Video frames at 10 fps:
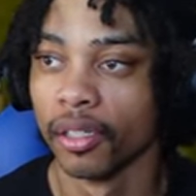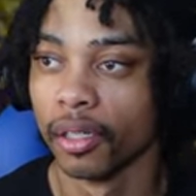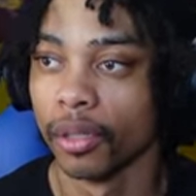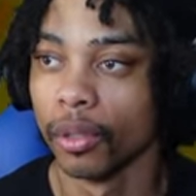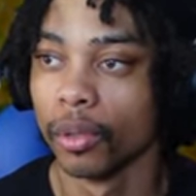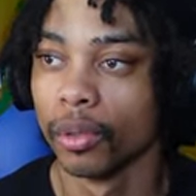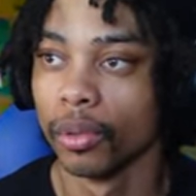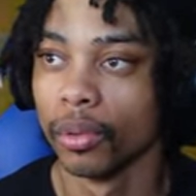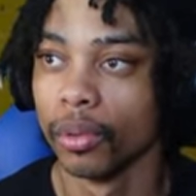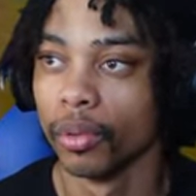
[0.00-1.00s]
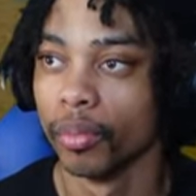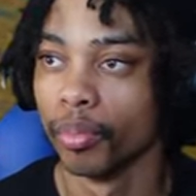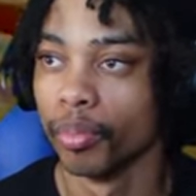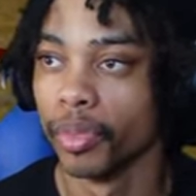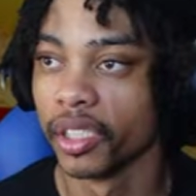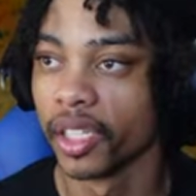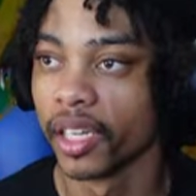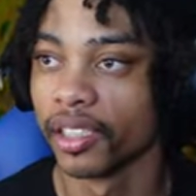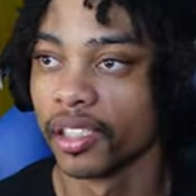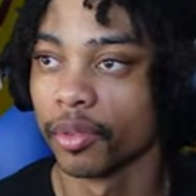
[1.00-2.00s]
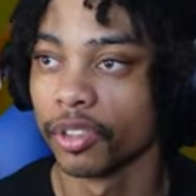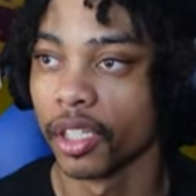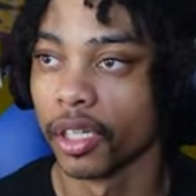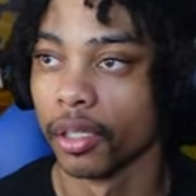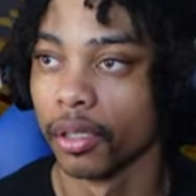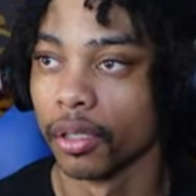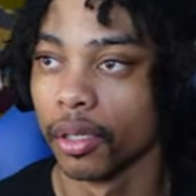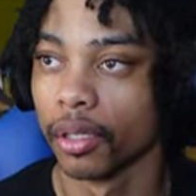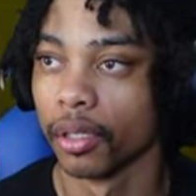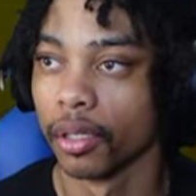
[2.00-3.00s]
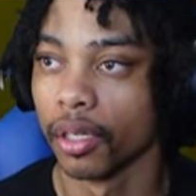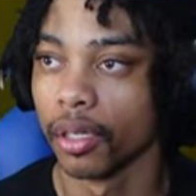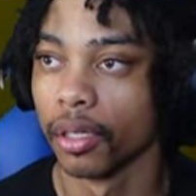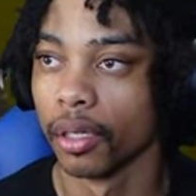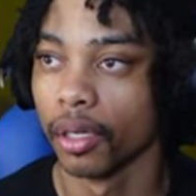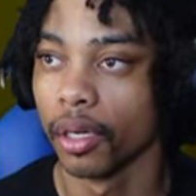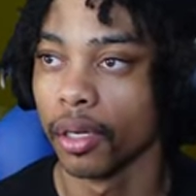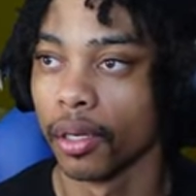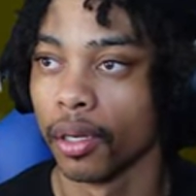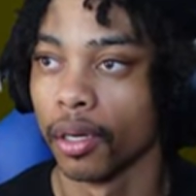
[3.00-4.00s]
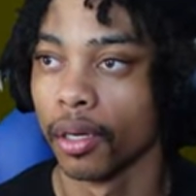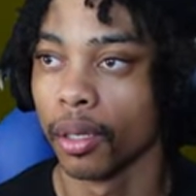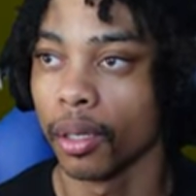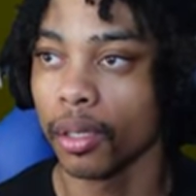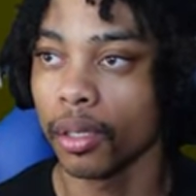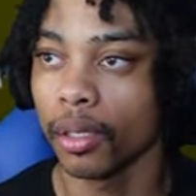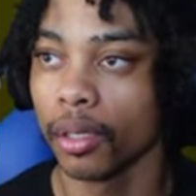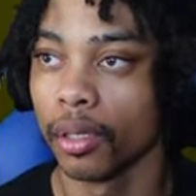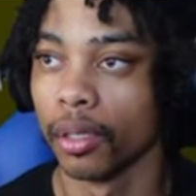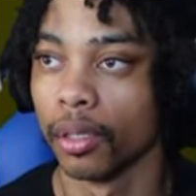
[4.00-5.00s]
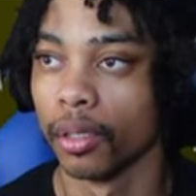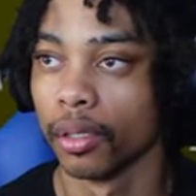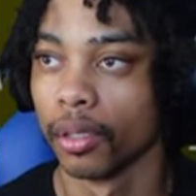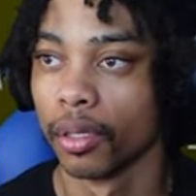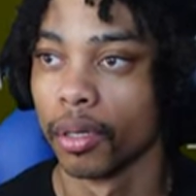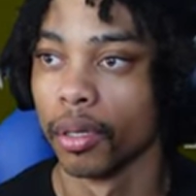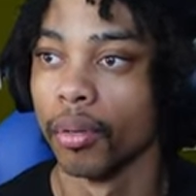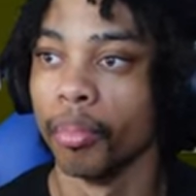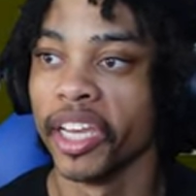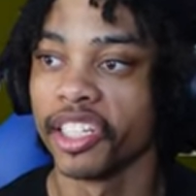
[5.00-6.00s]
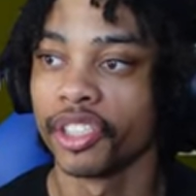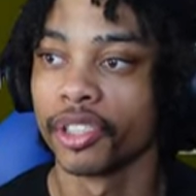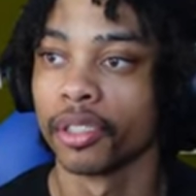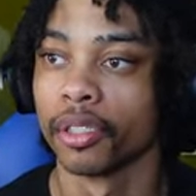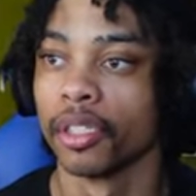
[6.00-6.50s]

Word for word: Oh, bitch ass Nick, what you thought? Uh, uh, uh, uh, bitch.